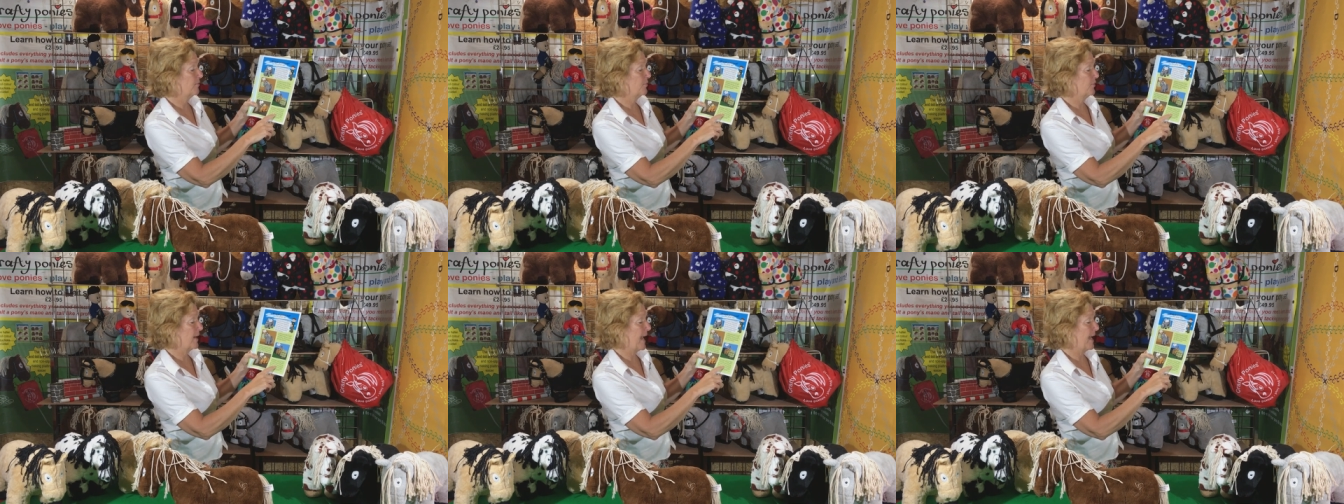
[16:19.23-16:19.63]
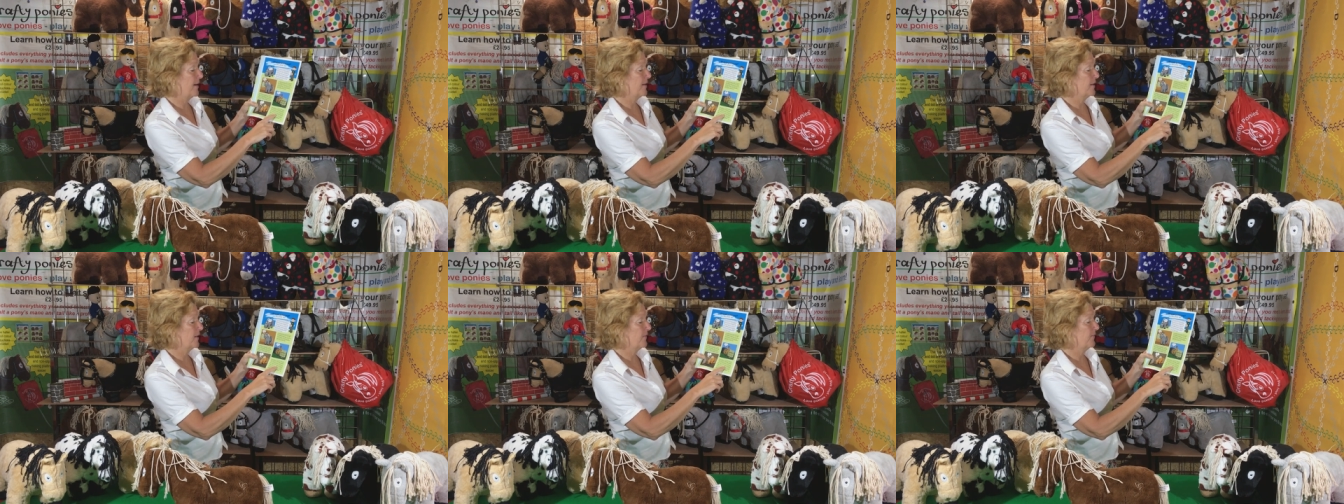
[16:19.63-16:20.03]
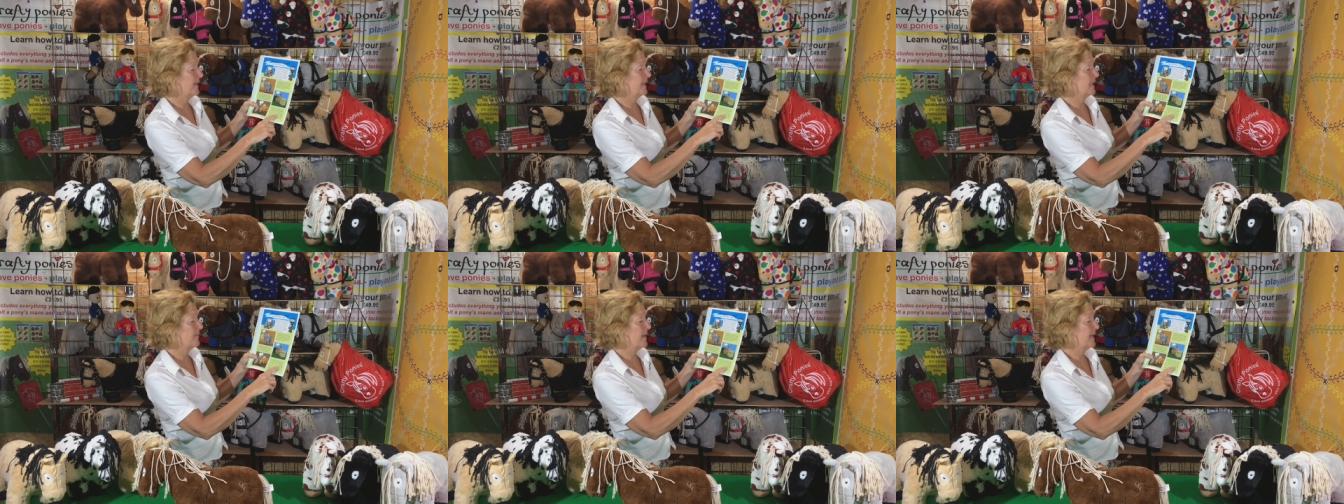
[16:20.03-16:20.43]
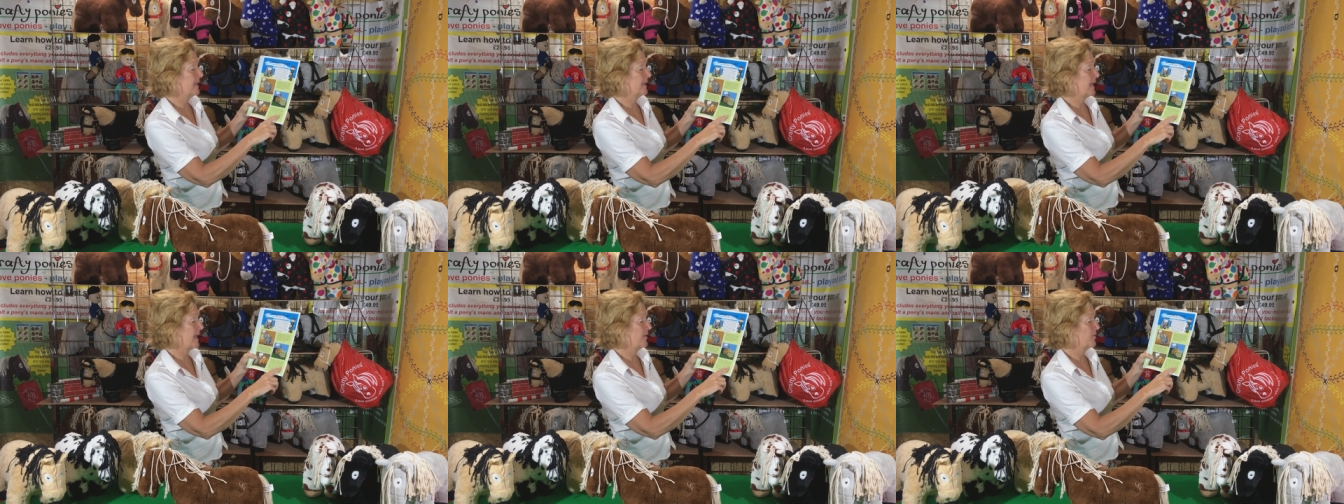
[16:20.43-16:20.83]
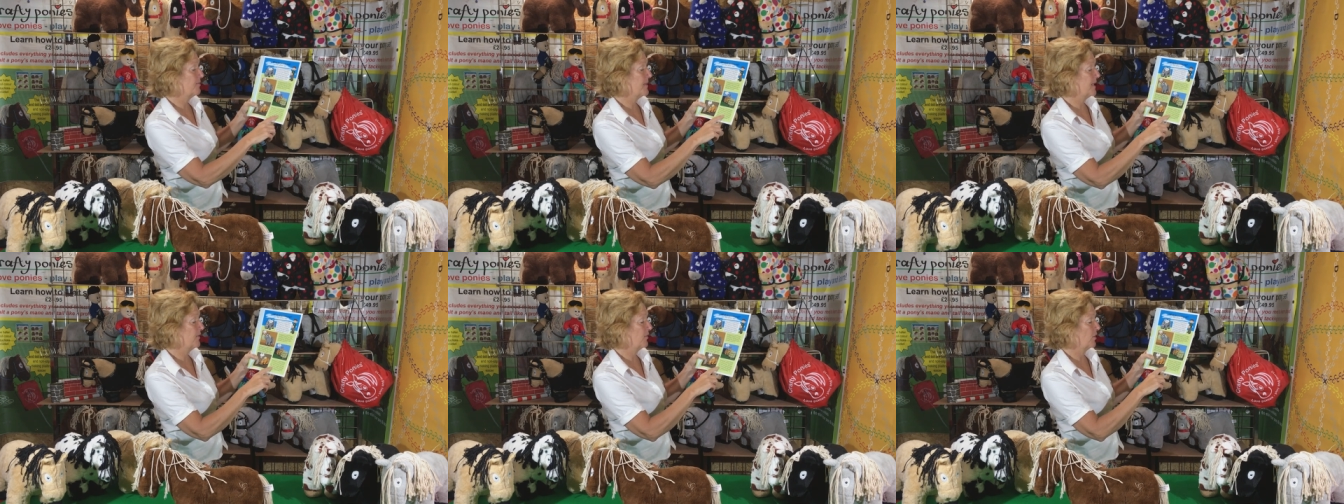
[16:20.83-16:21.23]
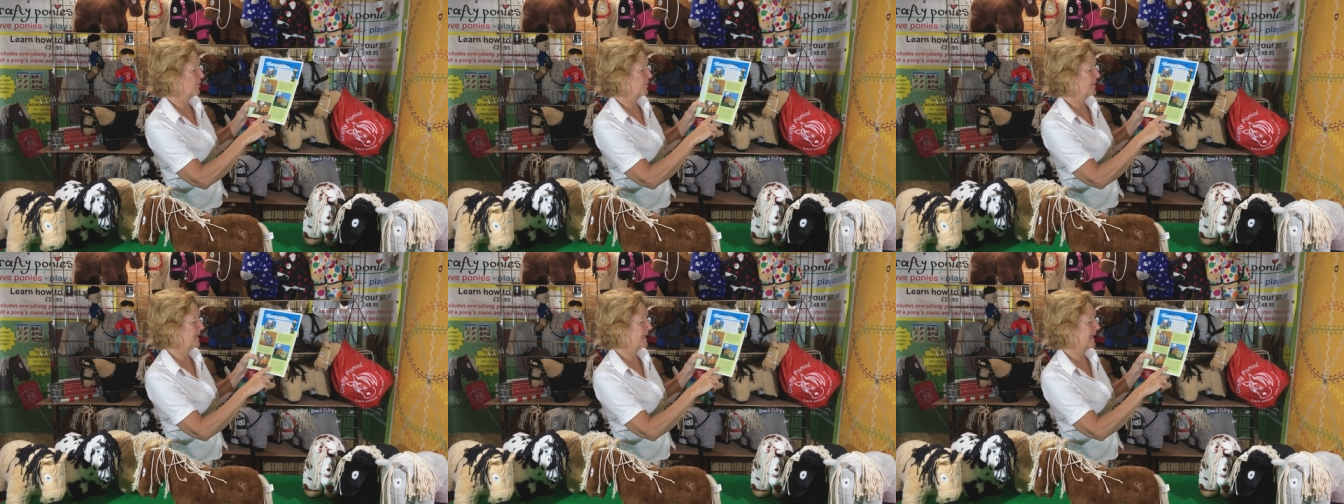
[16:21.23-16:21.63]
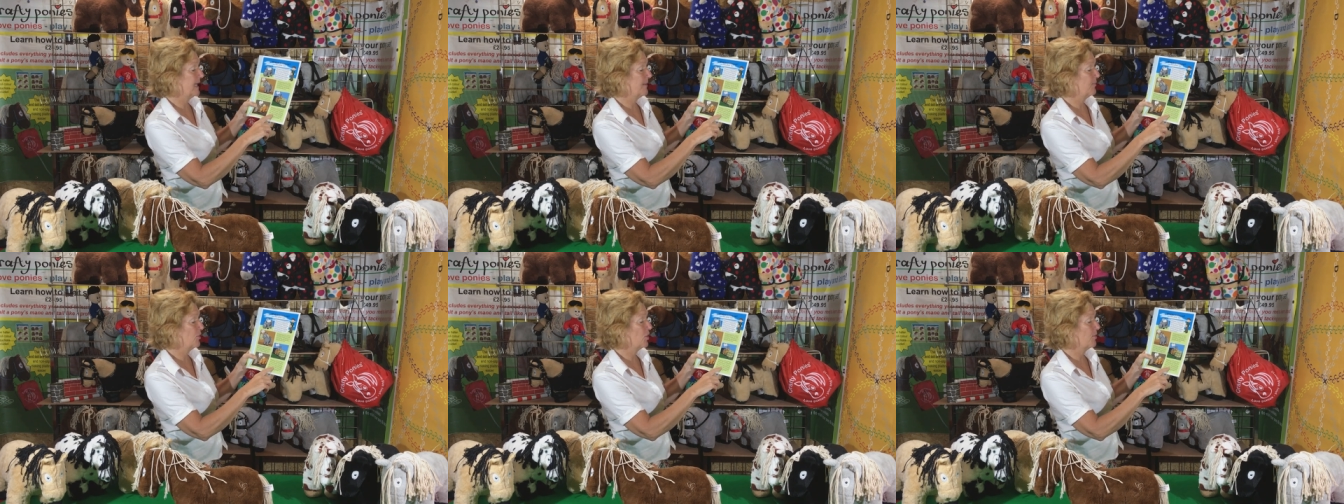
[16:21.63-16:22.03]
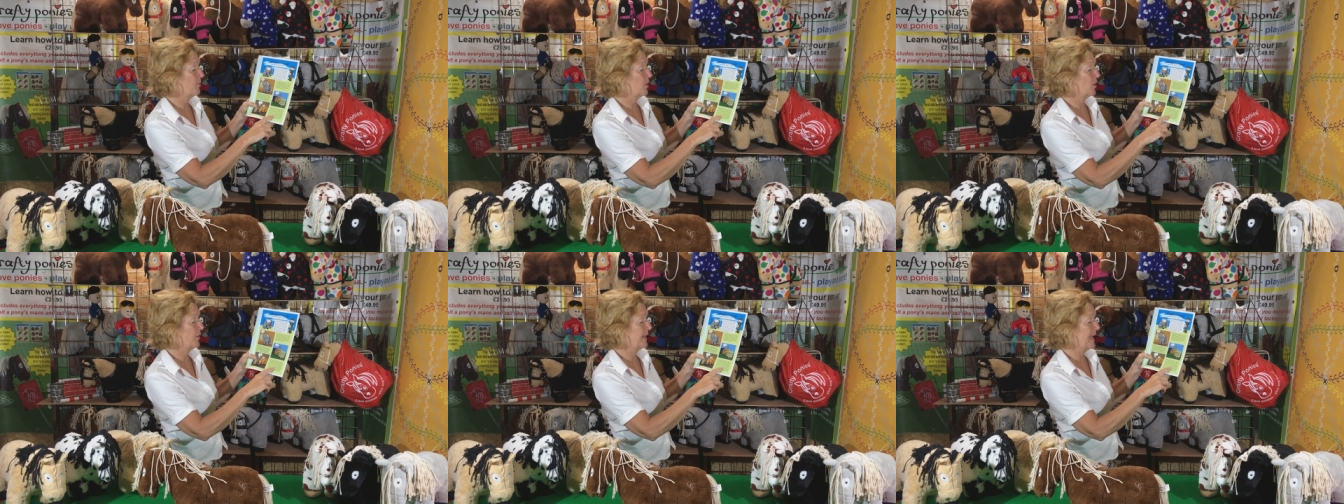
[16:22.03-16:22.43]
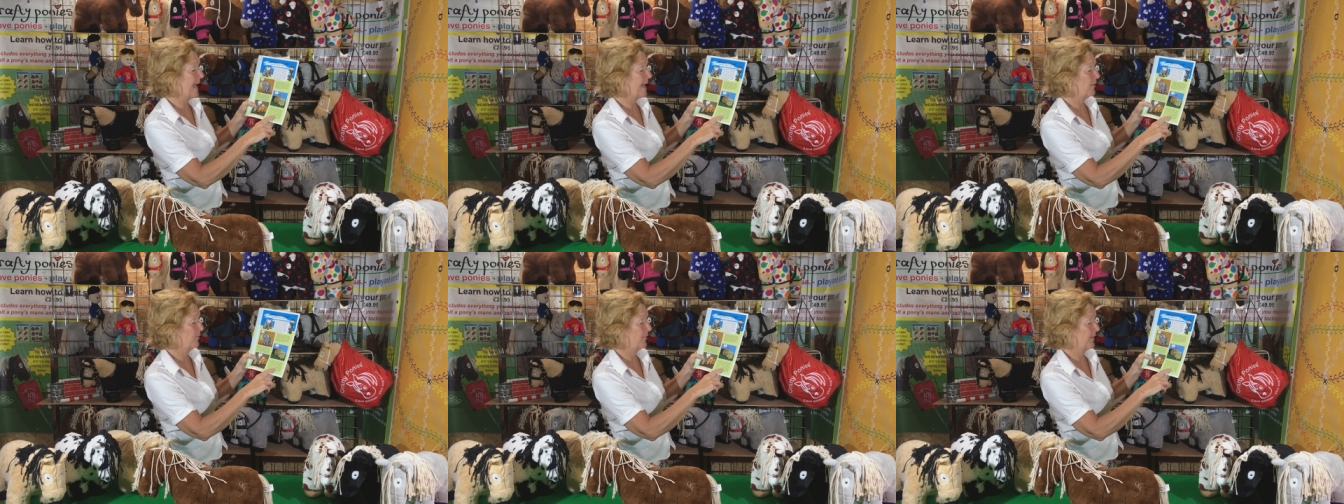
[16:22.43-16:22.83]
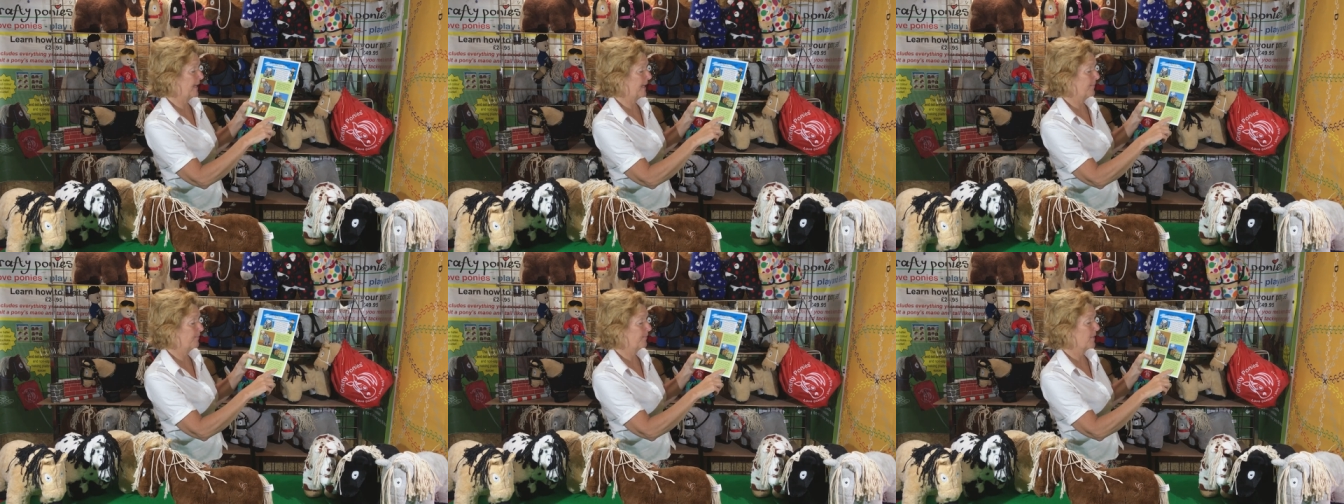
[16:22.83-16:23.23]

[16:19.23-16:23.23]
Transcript: bran, vitamins and minerals to keep your pony healthy.